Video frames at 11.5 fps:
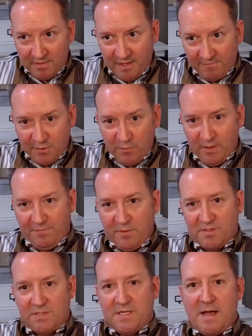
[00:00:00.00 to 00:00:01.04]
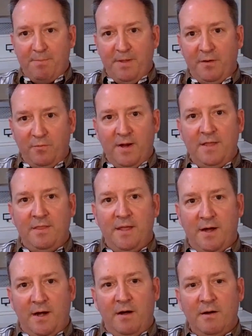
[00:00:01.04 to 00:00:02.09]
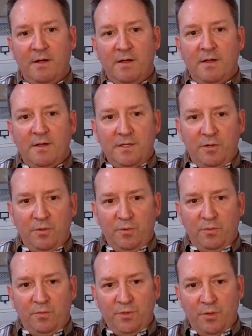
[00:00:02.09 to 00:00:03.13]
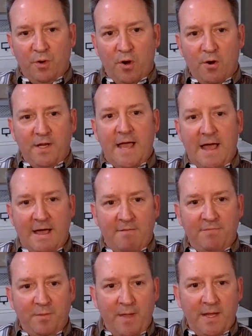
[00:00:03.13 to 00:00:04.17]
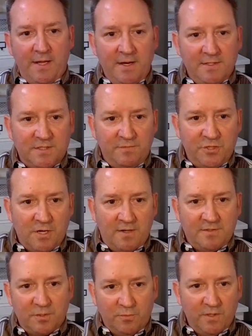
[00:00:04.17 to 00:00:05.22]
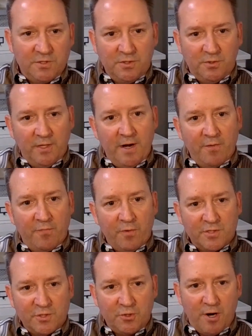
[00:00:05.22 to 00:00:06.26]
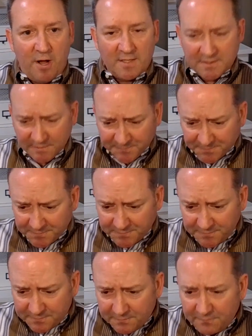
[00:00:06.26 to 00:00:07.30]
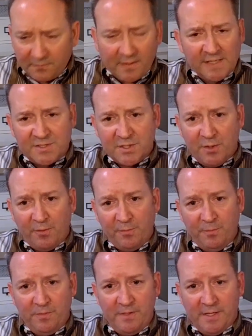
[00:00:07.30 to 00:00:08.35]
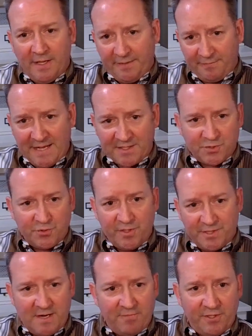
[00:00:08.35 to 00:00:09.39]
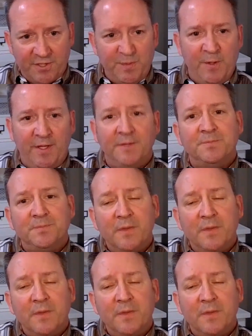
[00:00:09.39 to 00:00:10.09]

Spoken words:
If you stop it right there, you already have the makings of John's original Air Force Cross. And so, like that story's never disputed.